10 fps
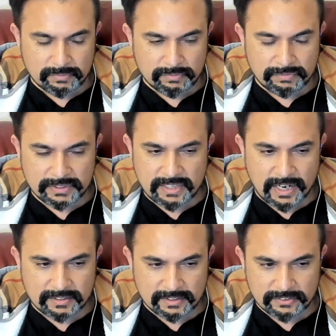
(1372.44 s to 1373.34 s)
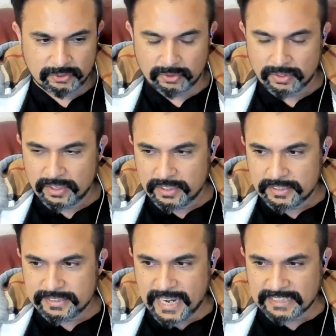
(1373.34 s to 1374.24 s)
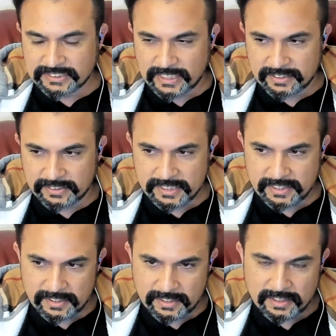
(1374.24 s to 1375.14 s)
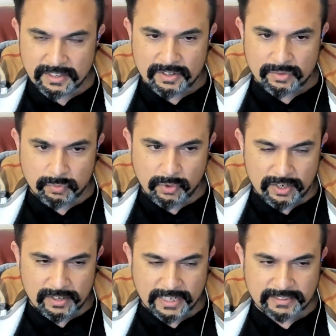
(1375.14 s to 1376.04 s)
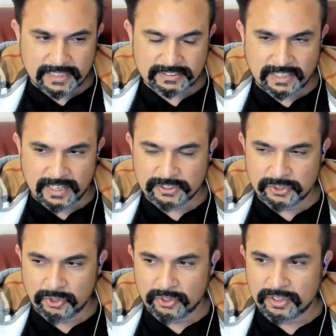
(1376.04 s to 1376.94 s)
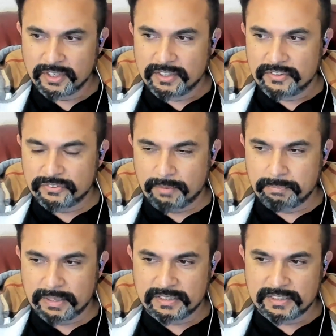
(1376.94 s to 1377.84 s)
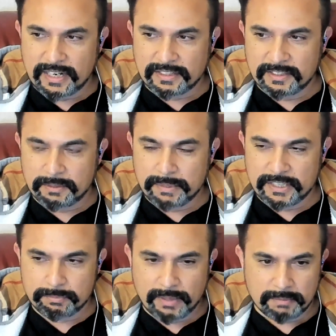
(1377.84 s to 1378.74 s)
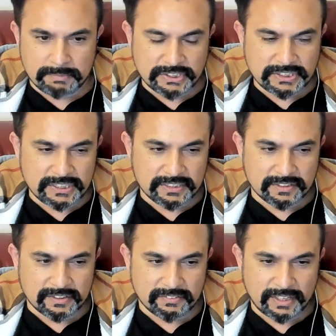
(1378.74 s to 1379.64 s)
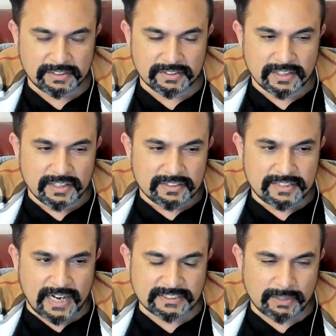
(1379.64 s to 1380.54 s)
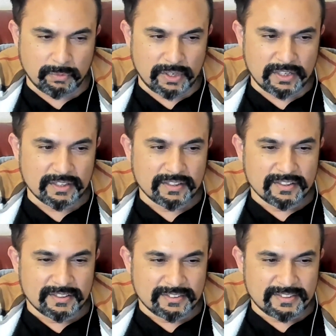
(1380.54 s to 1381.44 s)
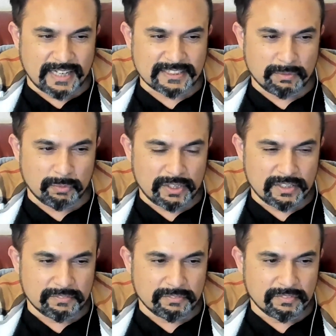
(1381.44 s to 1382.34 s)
with not so that's the real world, right? That's not your somebody getting replaced by a machine, right? that's the world that's the world